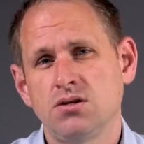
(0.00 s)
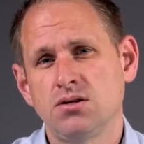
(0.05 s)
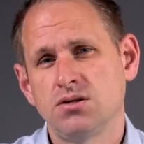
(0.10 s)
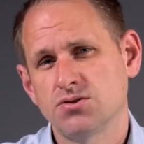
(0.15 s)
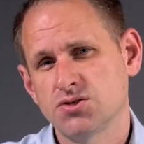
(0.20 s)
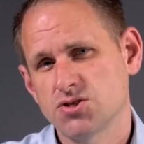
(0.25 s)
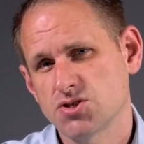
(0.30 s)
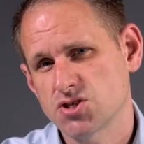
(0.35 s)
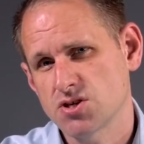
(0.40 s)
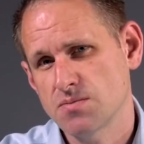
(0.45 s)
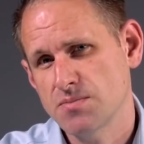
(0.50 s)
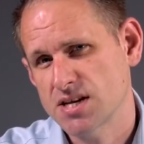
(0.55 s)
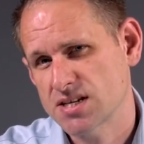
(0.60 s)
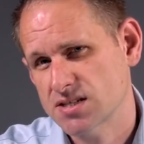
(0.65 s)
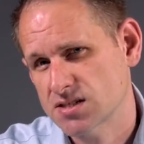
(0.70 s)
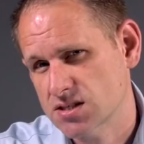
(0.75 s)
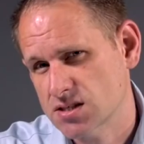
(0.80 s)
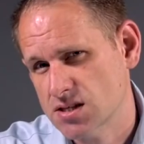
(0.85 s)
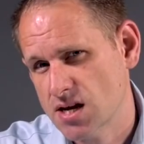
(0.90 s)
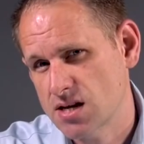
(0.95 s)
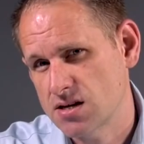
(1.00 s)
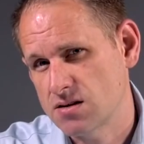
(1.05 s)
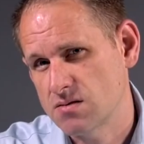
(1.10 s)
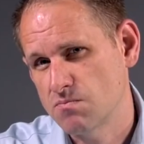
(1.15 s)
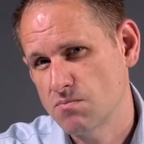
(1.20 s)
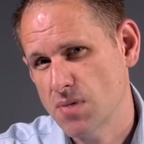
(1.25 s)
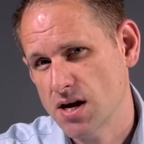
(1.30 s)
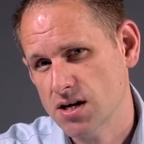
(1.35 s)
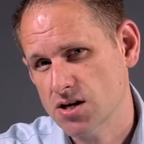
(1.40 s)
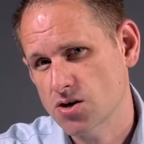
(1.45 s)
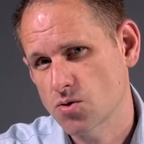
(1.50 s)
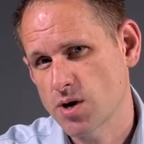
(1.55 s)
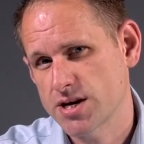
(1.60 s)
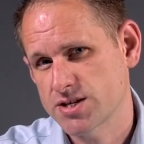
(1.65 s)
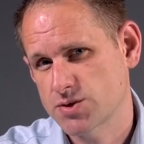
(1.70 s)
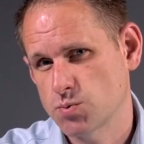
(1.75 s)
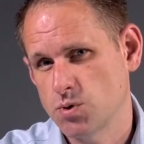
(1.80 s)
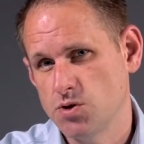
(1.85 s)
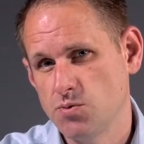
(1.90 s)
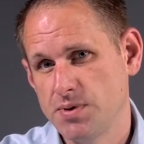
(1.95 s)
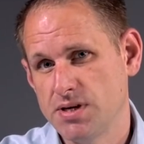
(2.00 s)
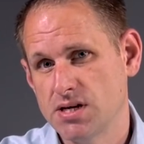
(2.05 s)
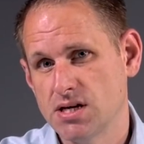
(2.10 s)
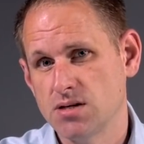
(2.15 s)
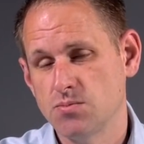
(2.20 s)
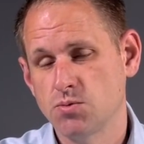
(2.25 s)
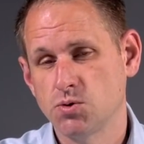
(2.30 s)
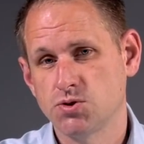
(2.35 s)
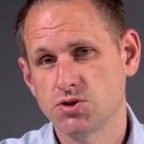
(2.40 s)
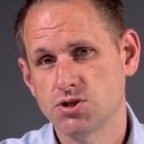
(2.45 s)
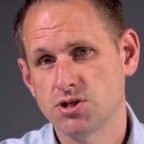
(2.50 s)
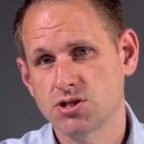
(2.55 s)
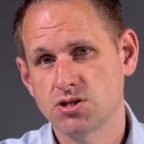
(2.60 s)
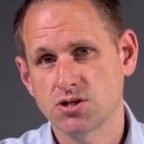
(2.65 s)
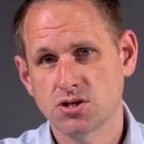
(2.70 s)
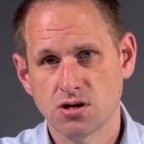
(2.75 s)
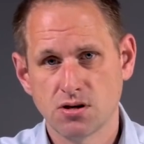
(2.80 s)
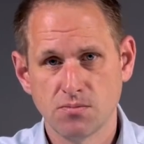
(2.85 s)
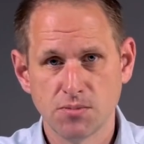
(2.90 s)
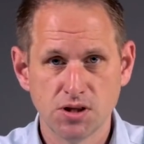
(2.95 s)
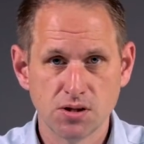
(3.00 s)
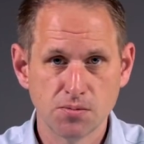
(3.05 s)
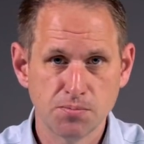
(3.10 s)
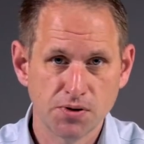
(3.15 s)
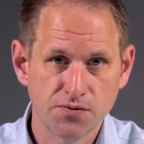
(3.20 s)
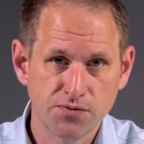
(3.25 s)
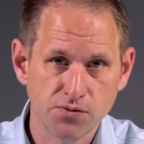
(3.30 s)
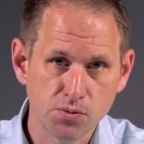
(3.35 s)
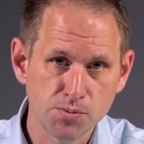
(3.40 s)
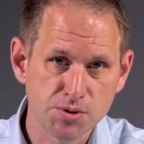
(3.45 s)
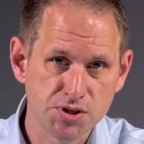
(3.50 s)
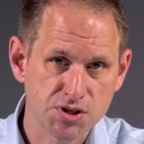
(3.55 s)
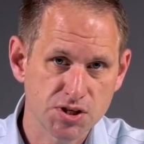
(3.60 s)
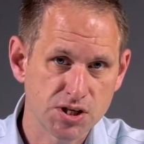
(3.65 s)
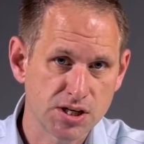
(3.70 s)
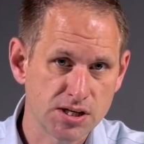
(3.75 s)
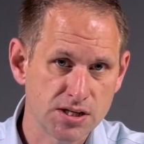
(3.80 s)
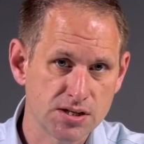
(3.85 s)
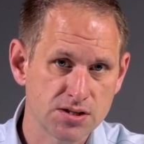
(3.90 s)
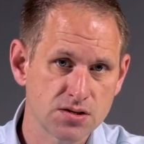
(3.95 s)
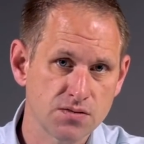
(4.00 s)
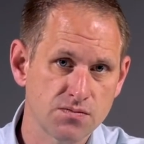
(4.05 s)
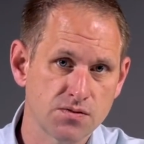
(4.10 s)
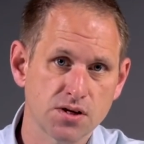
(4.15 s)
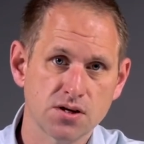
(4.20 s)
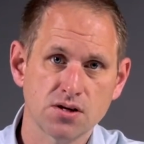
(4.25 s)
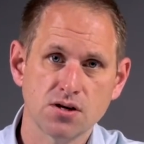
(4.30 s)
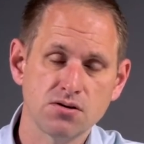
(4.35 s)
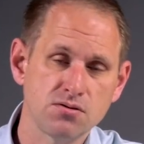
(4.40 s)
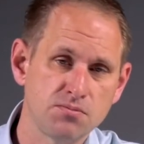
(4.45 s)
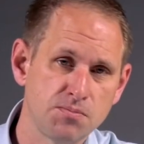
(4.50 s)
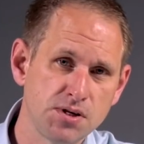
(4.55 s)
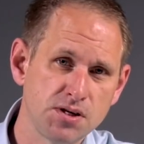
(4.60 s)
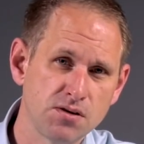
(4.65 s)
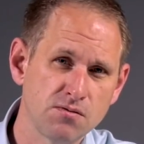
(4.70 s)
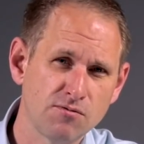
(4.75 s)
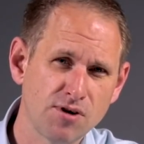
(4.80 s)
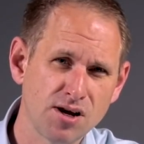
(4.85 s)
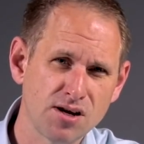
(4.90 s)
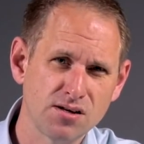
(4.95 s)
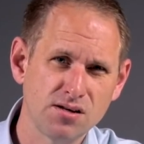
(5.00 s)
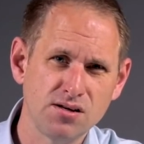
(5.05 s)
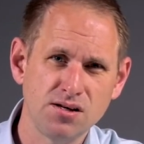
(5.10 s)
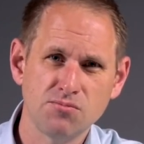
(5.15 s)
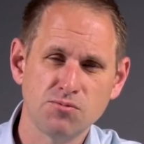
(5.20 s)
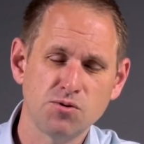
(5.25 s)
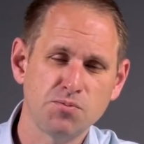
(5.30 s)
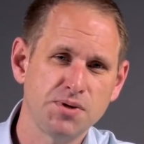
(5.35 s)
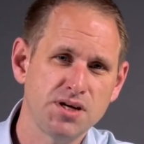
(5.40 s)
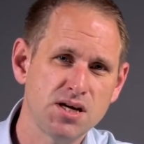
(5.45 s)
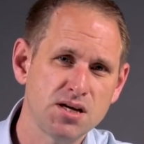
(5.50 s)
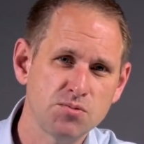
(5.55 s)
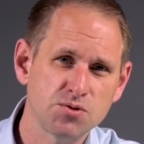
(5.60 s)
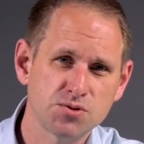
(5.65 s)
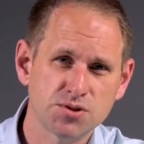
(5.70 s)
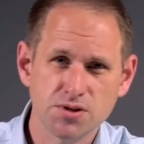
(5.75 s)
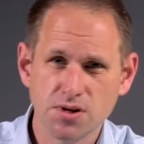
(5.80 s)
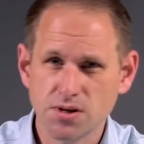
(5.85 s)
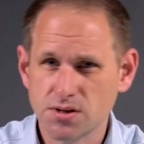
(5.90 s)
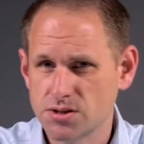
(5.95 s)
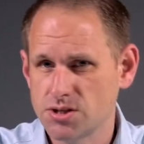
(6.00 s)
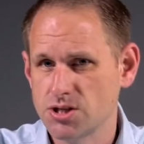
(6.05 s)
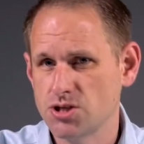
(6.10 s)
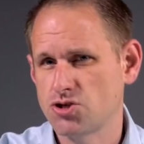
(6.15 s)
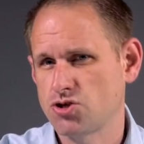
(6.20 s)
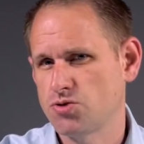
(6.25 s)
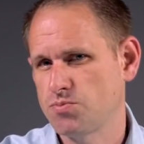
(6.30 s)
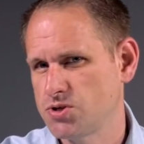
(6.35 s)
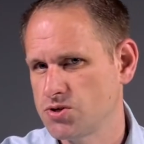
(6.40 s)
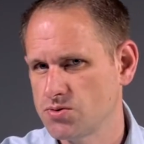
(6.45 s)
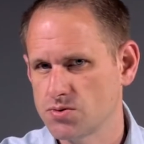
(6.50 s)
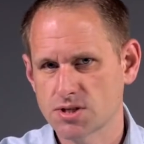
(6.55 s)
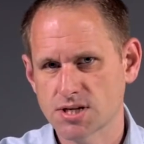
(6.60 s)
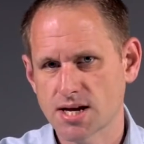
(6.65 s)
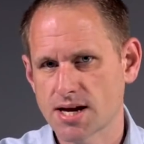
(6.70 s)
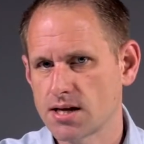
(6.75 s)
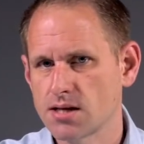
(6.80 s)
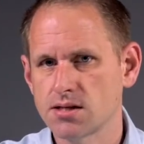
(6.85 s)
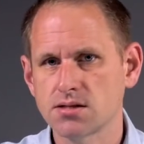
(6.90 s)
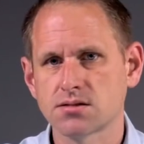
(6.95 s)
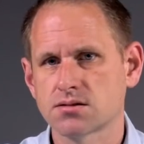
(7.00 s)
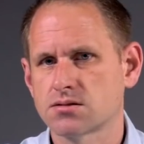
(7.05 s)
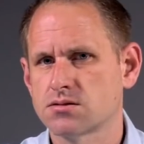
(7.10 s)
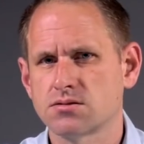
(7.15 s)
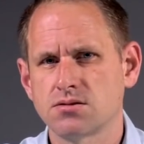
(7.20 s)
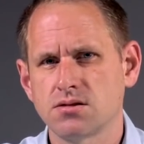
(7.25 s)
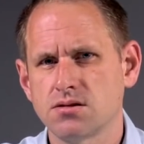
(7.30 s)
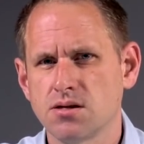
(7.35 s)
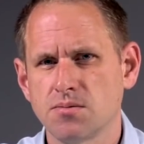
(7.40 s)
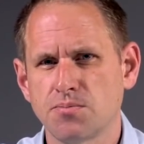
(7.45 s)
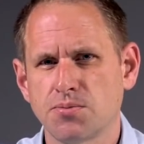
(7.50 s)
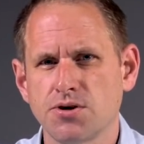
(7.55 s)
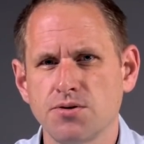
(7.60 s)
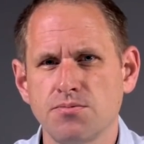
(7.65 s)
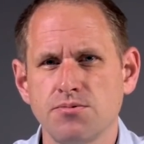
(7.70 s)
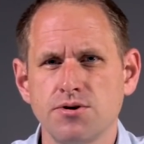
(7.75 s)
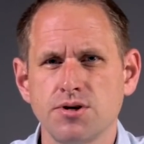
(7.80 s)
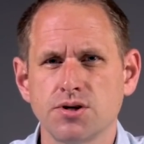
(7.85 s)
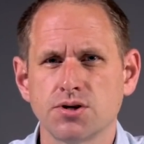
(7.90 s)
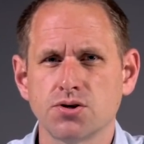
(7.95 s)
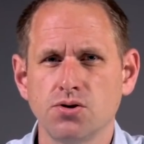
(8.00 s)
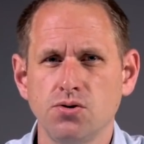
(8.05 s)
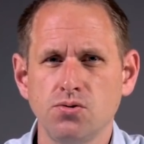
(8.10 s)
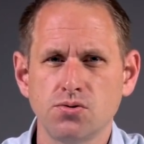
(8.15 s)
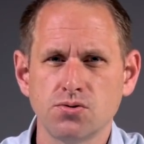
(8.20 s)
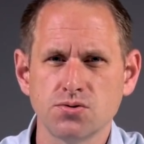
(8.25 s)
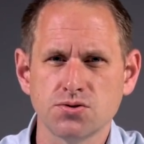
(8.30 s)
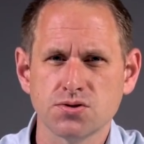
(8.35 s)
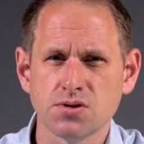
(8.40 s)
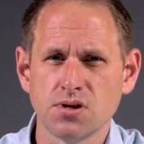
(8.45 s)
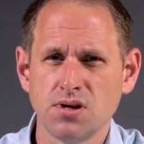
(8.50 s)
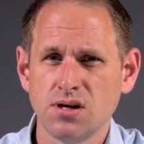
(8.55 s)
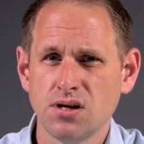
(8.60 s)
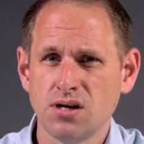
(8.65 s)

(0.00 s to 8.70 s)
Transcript: Now, to some extent, macOS will be able to determine the performance needs of the code being run, and it will be able to distribute tasks to the appropriate cores.